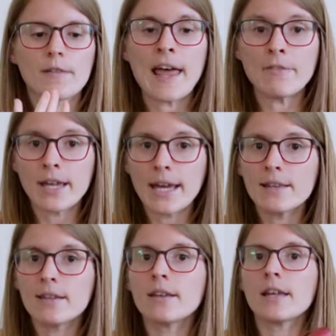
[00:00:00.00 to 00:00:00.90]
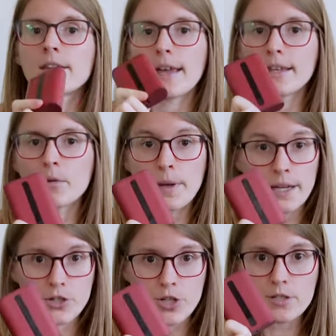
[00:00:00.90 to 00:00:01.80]
navigating and taking
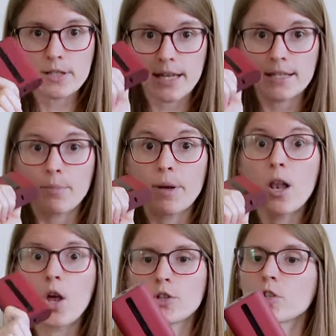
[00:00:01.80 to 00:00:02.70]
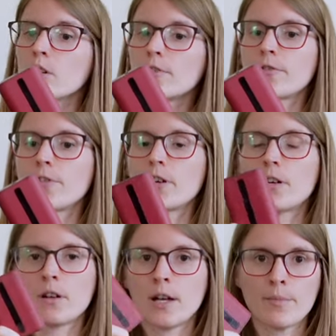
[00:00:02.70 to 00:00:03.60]
pictures takes up a lot of
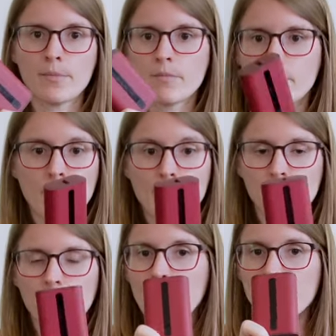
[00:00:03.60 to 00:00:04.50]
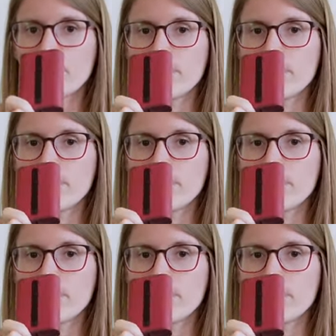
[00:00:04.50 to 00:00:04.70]
battery life